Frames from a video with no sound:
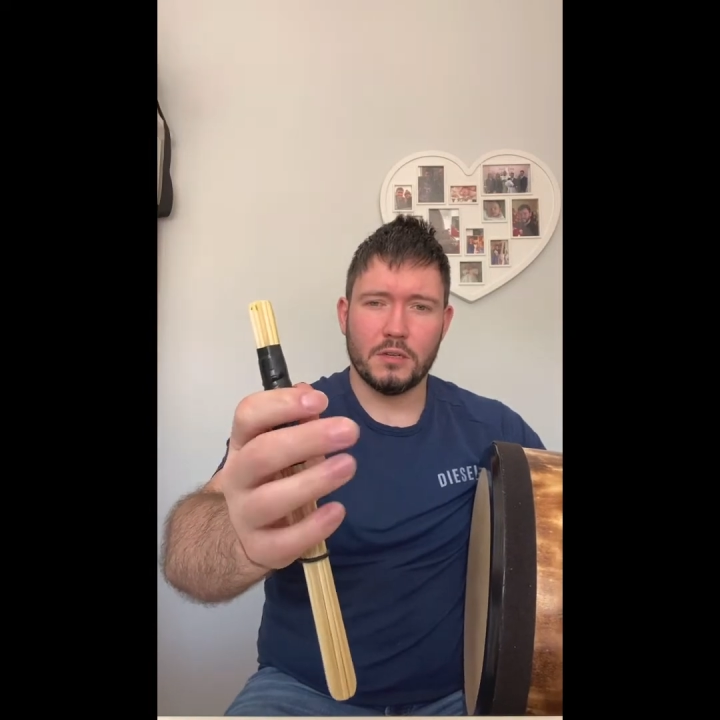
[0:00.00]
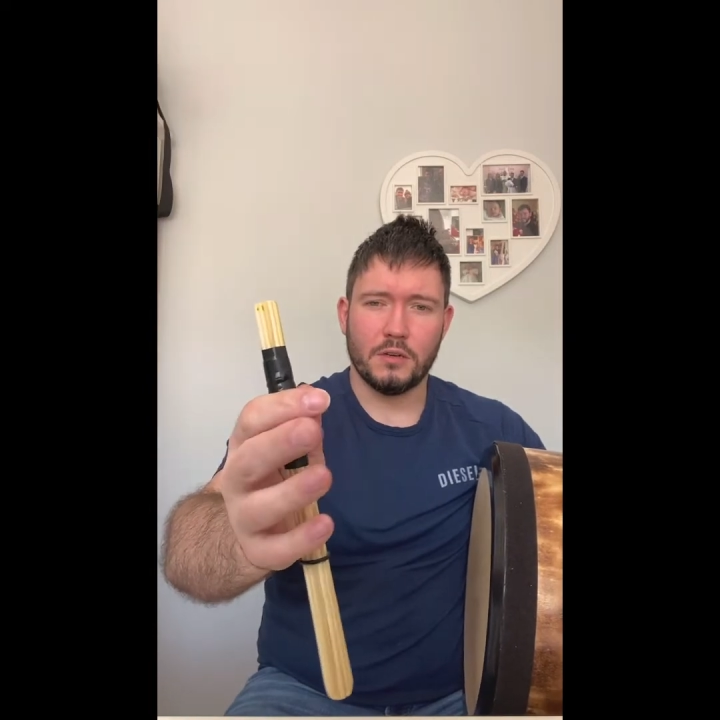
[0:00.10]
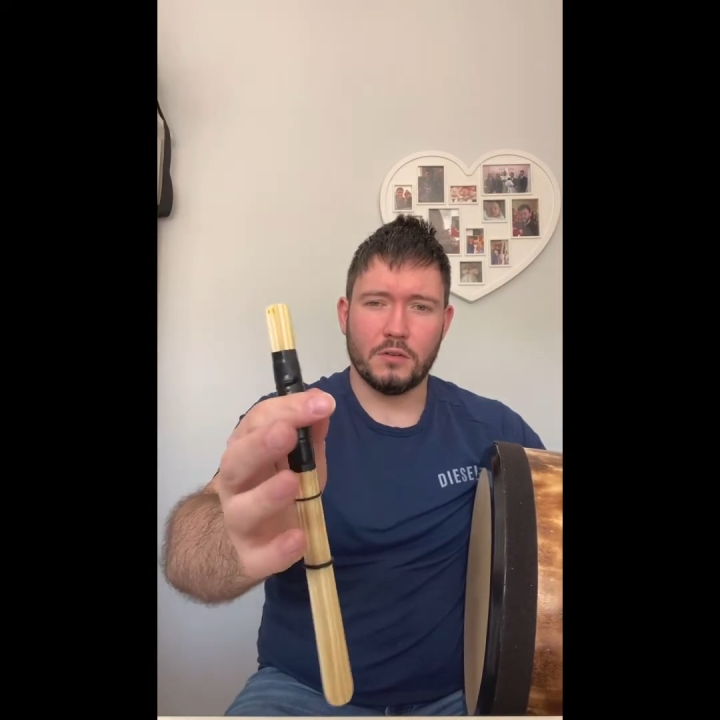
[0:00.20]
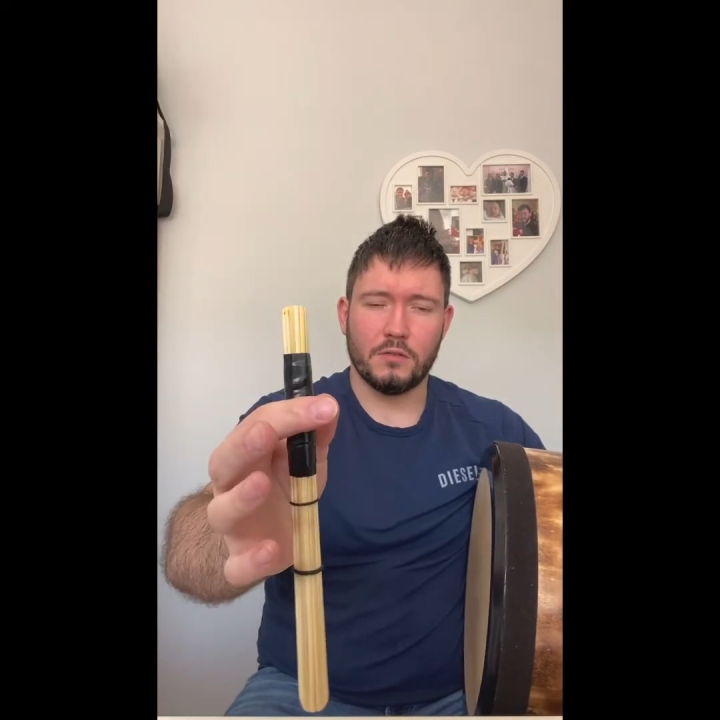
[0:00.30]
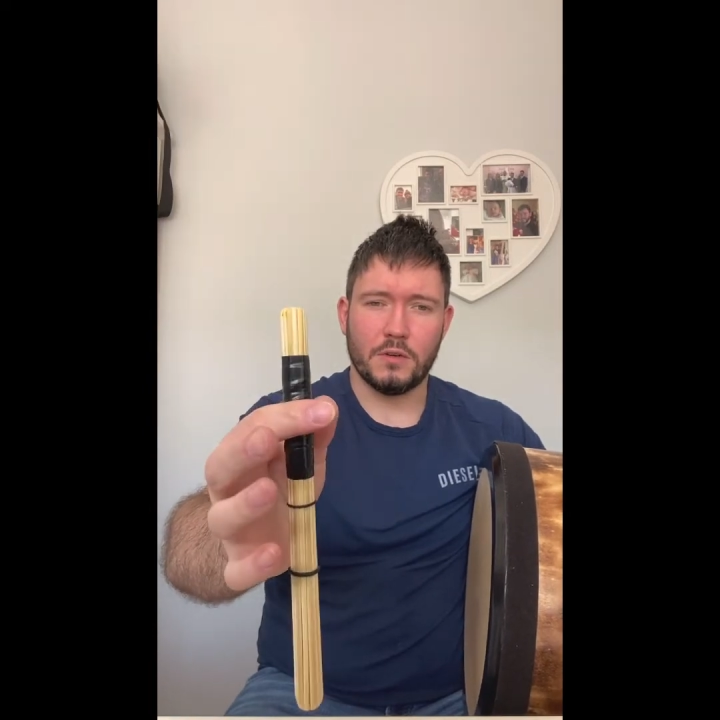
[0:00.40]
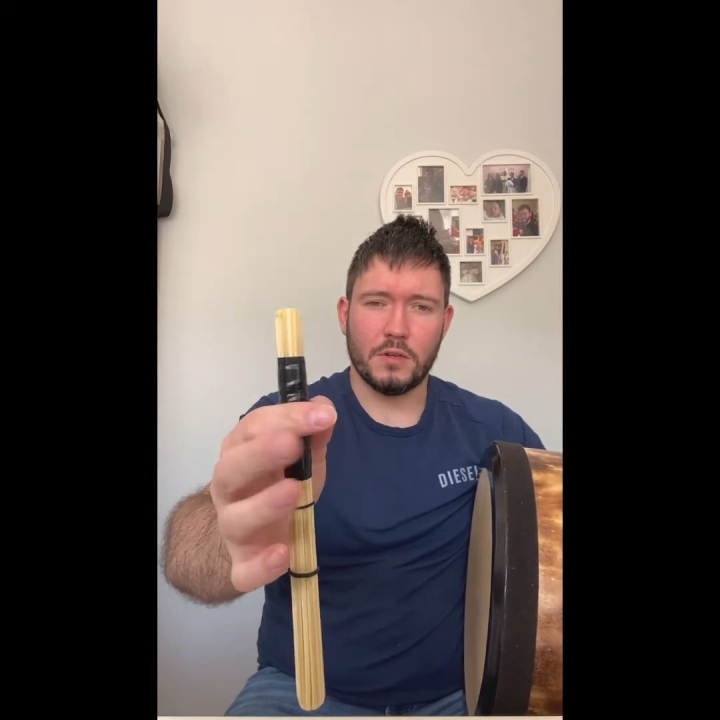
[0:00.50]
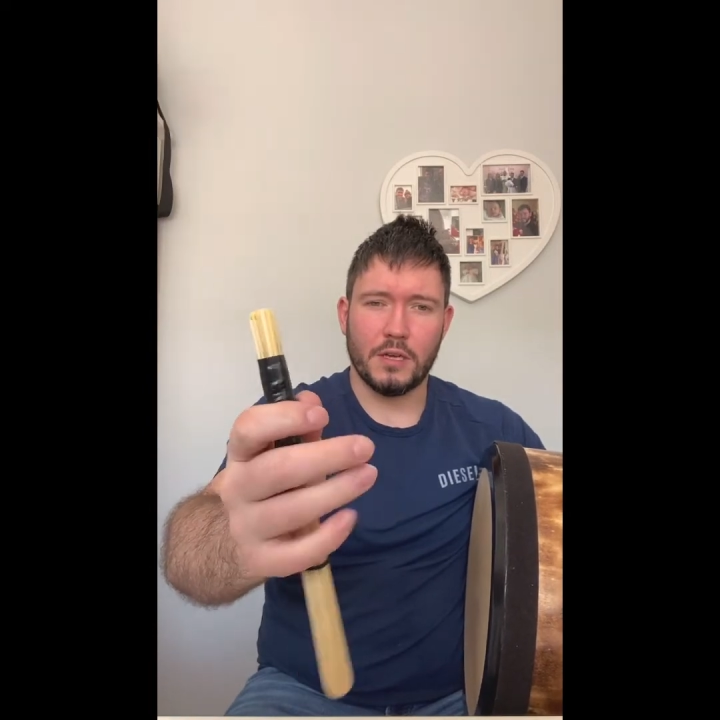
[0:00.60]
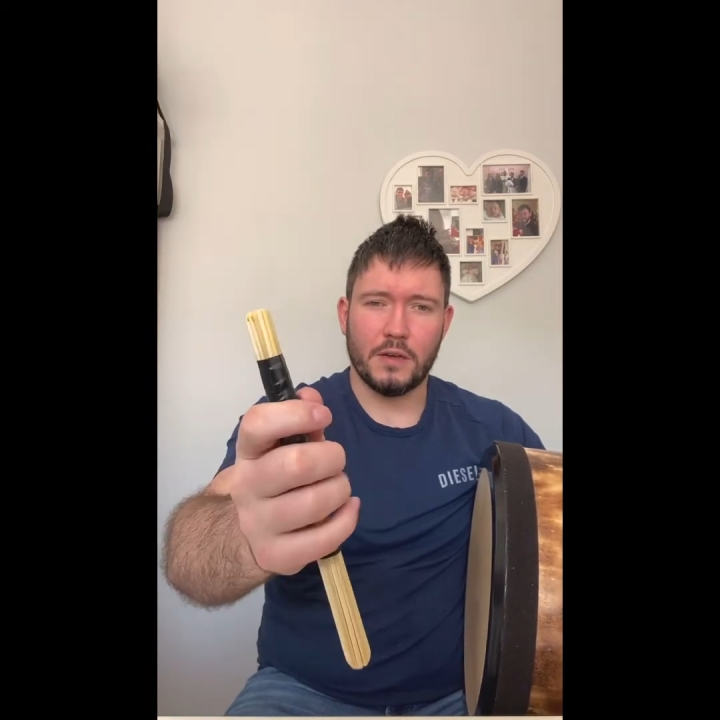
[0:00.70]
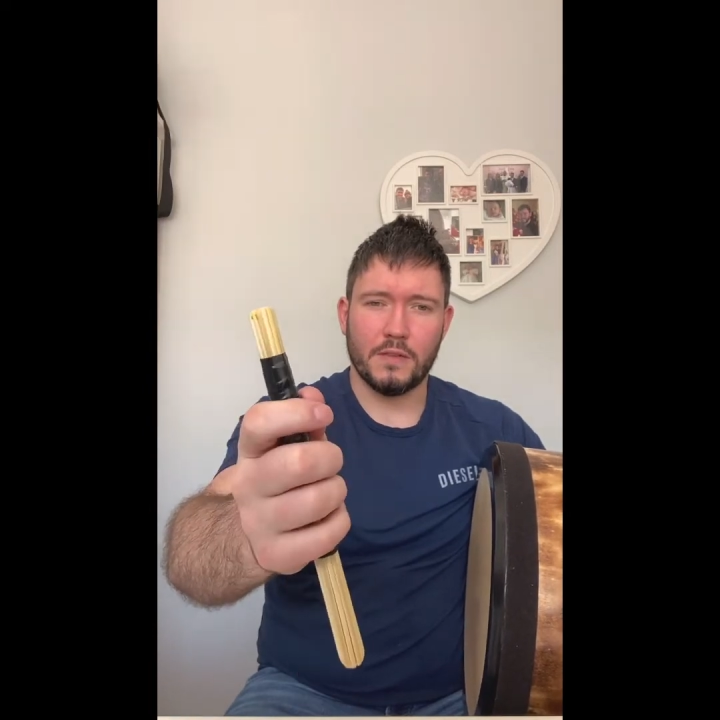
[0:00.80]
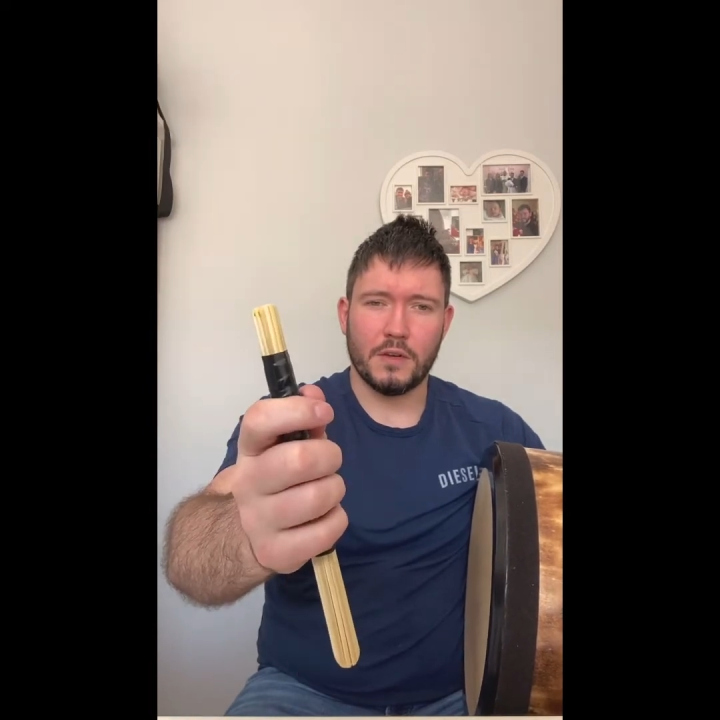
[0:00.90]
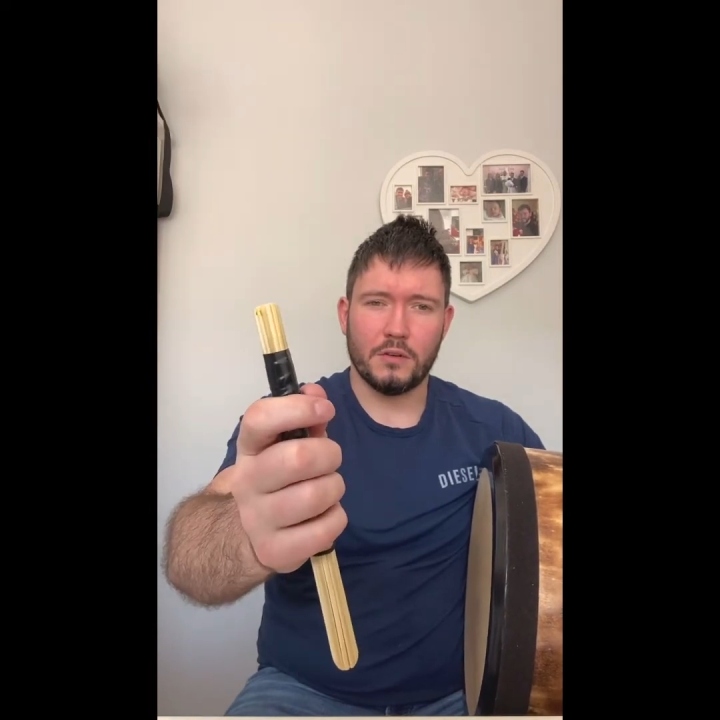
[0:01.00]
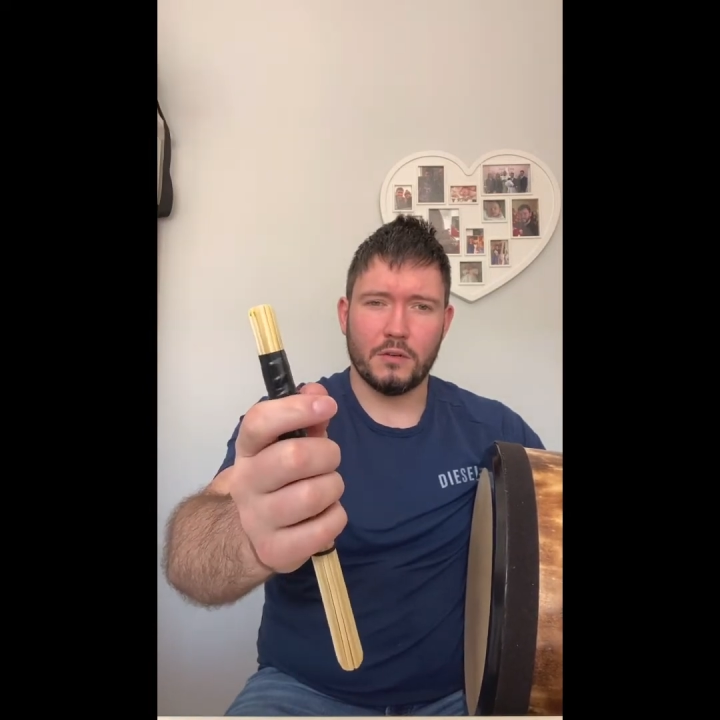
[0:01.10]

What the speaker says: and then your